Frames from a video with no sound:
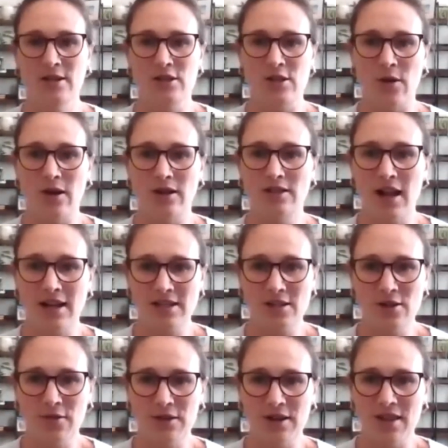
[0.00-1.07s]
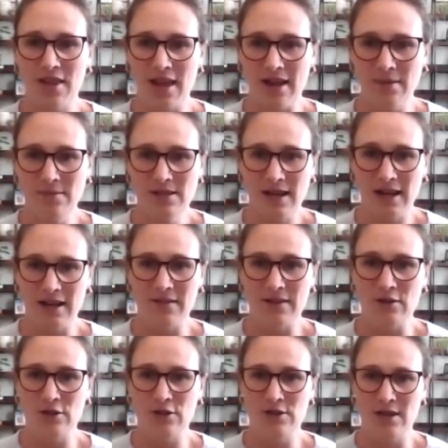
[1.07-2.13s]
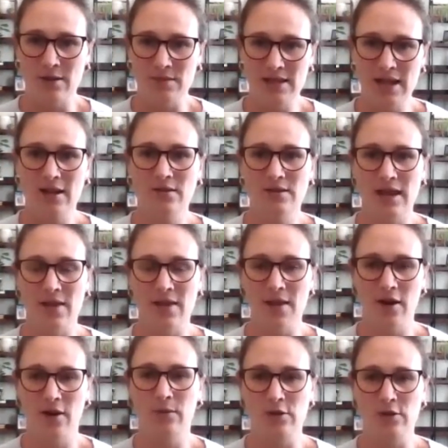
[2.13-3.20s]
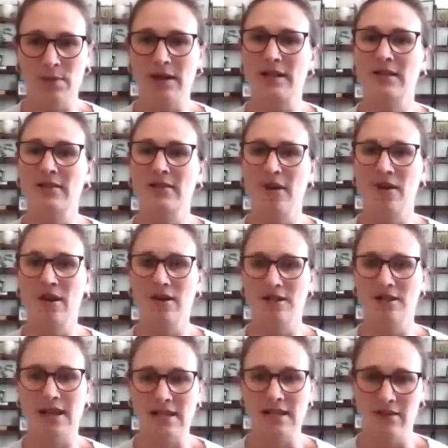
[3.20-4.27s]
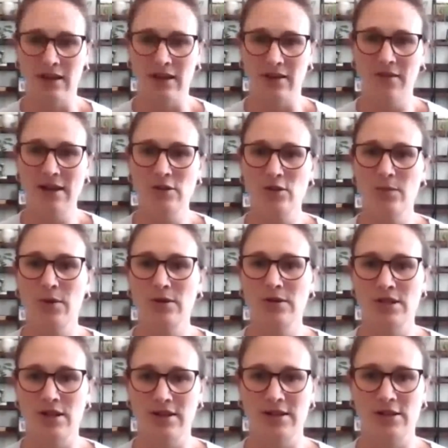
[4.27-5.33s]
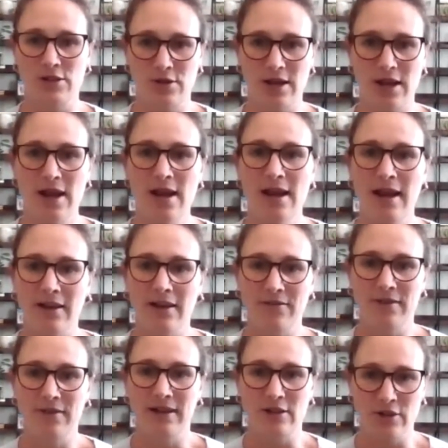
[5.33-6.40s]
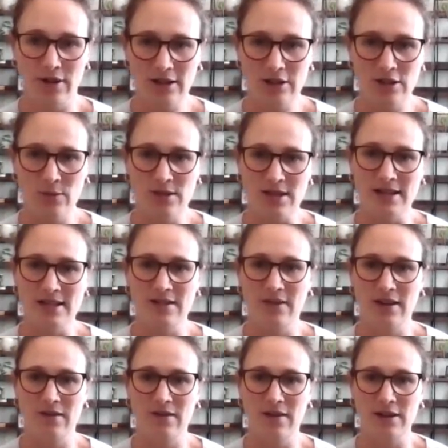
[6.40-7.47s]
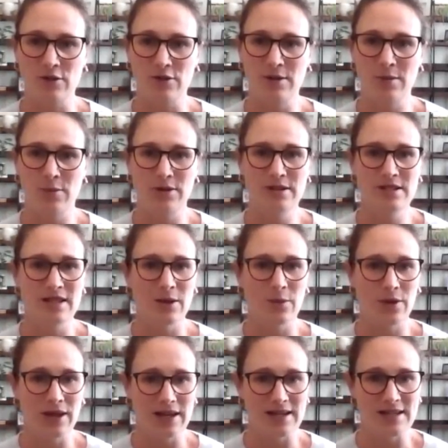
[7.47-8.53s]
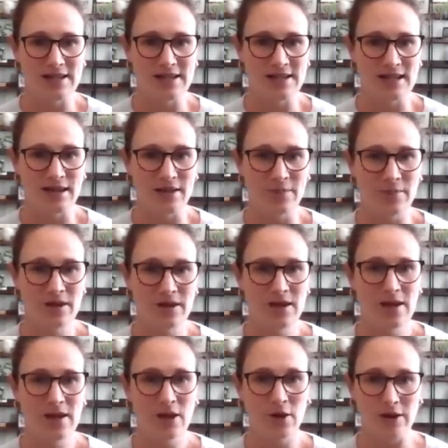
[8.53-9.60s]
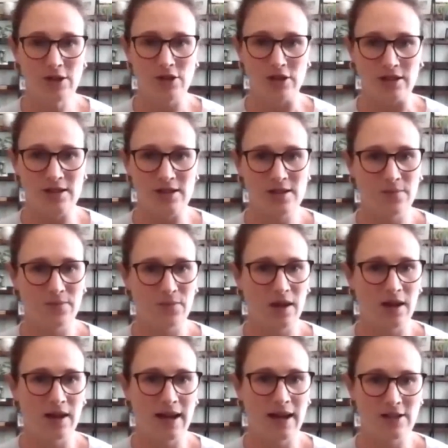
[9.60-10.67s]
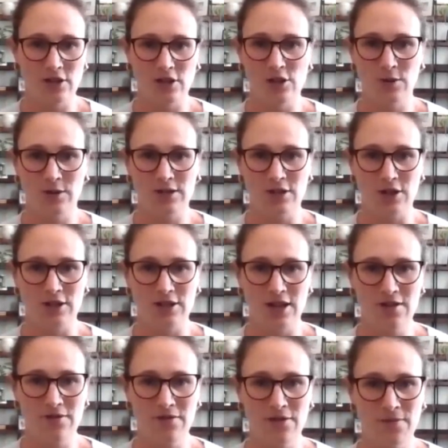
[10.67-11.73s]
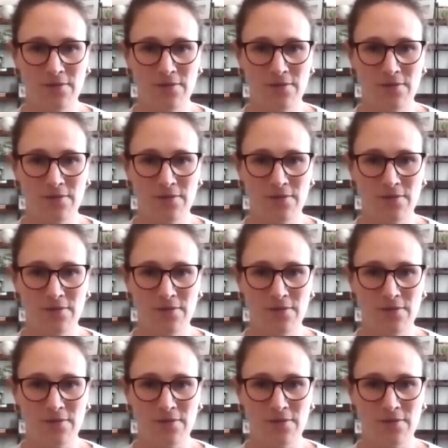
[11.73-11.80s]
So I'll toss it over to them to kind of introduce themselves and their perspective on scientific advisory boards, their history of interaction with scientific advisory boards, and then we'll get into some questions. Ashley, do you want to start us off?